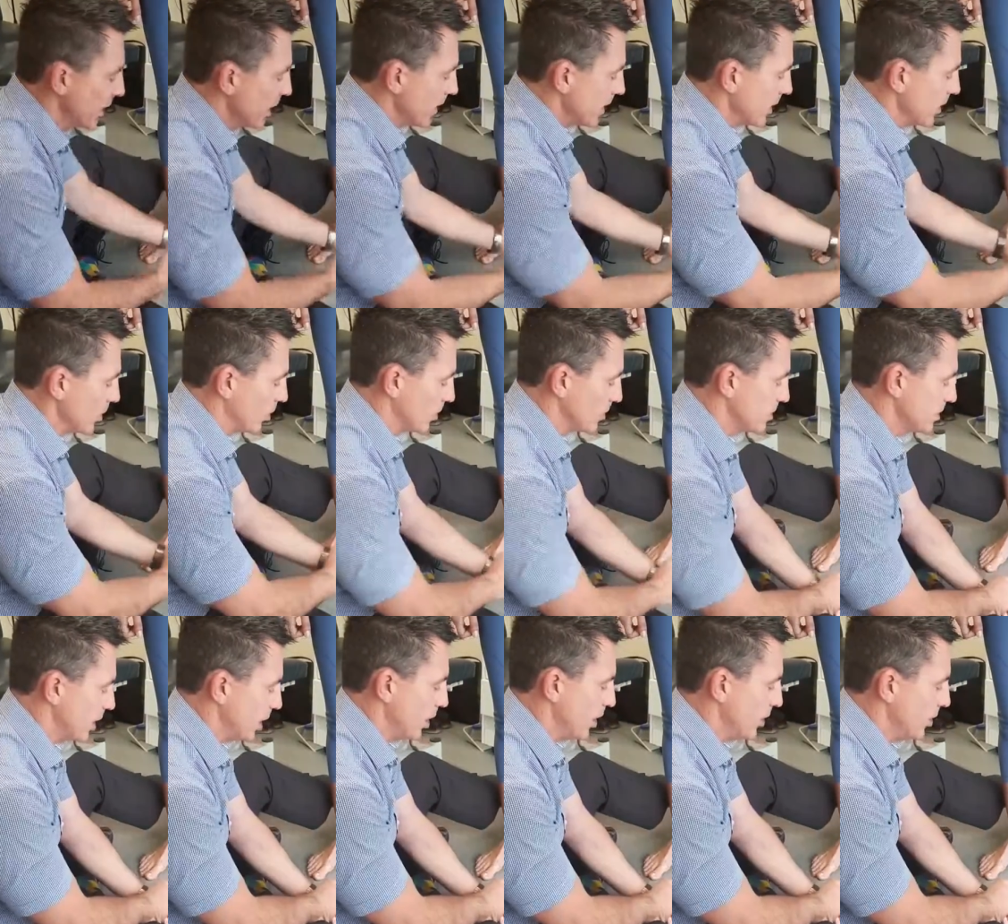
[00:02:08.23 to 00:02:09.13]
Can
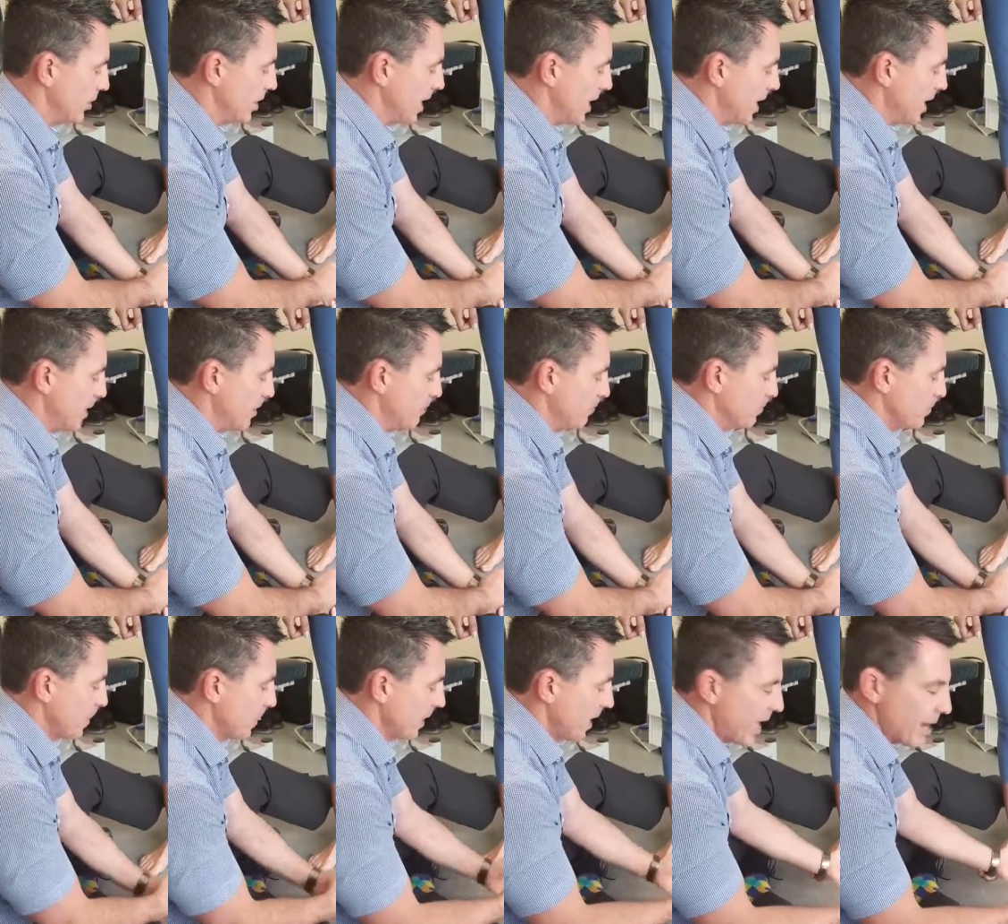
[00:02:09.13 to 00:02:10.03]
also
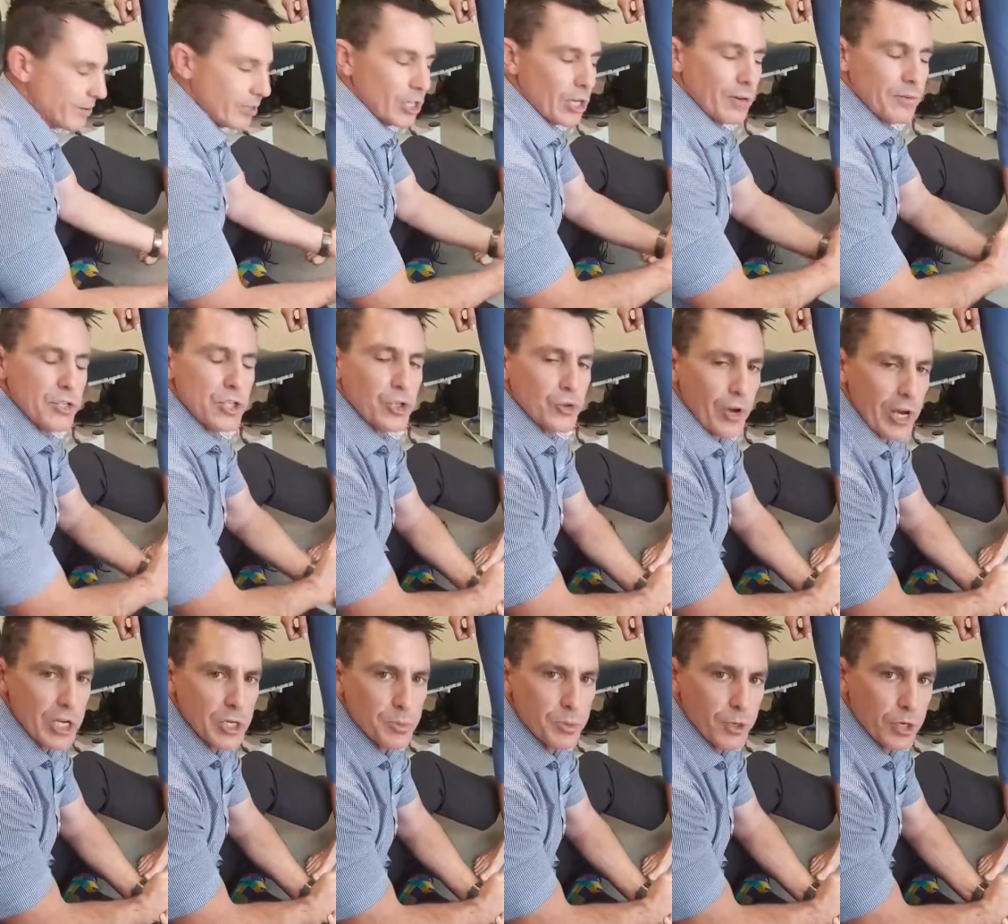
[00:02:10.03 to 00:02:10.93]
have a lot of
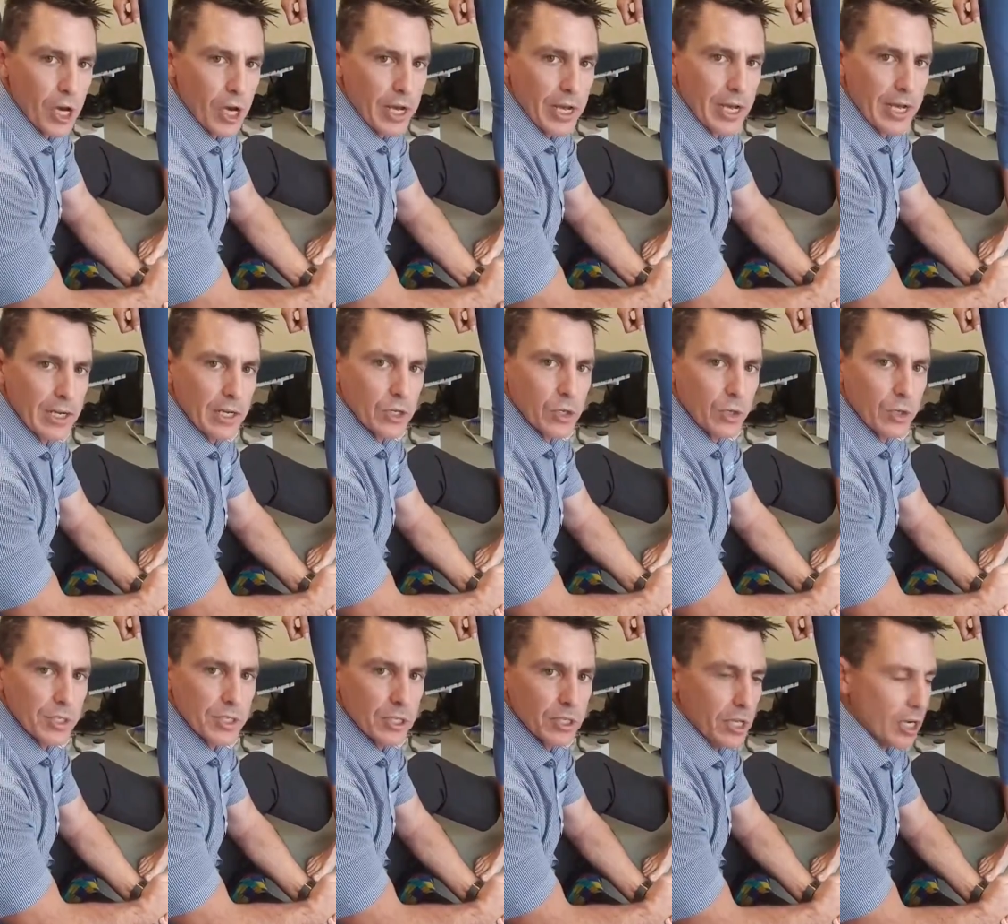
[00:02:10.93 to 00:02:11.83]
stretch put on it and
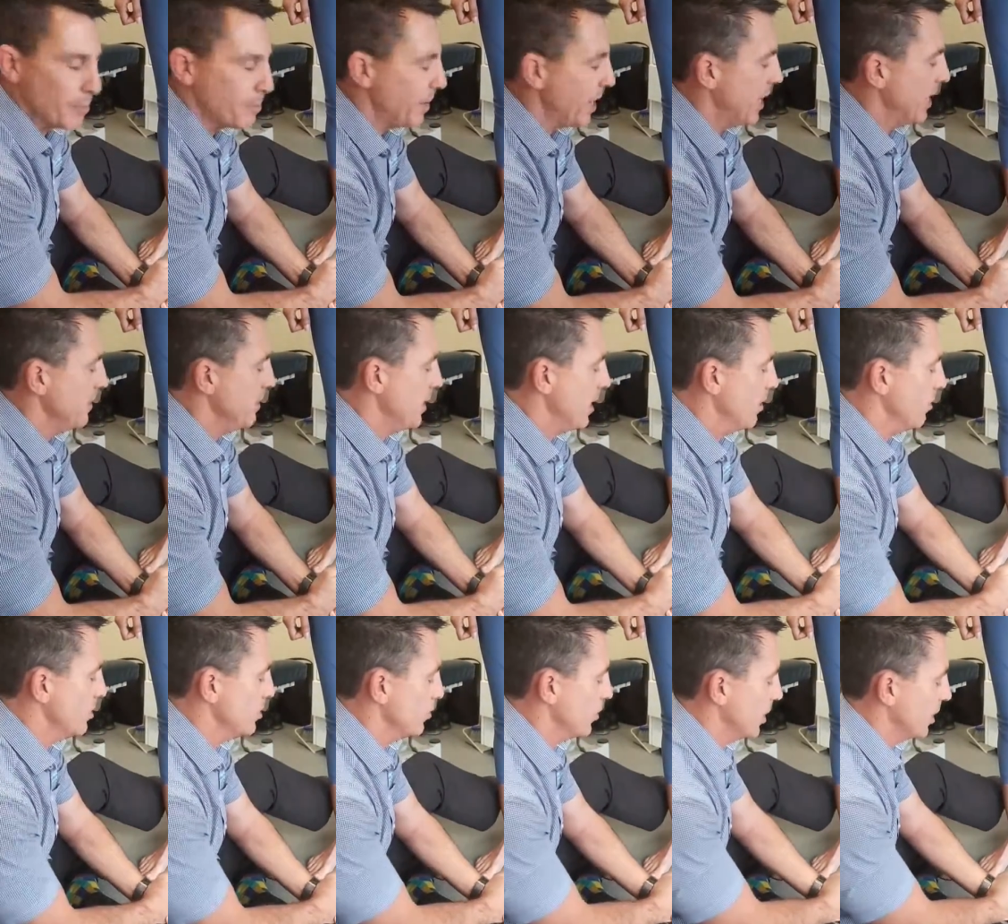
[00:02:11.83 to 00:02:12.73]
cause a lot of pain there
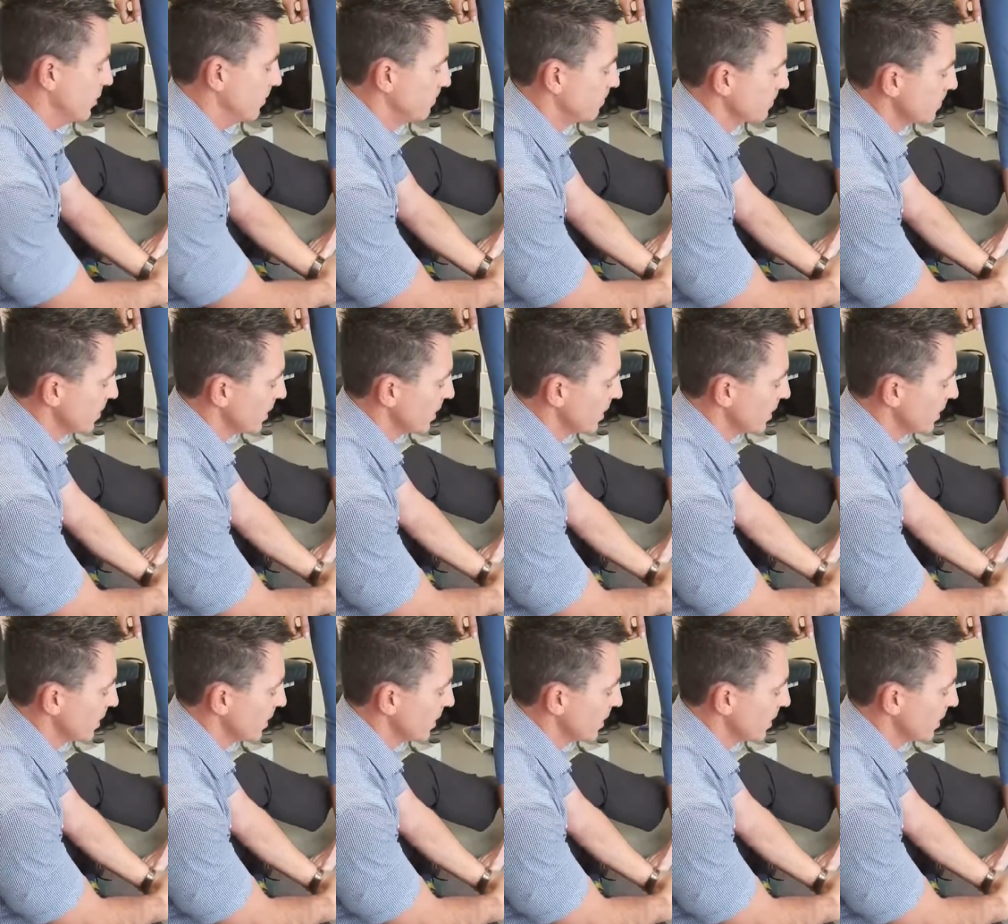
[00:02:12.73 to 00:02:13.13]
as well.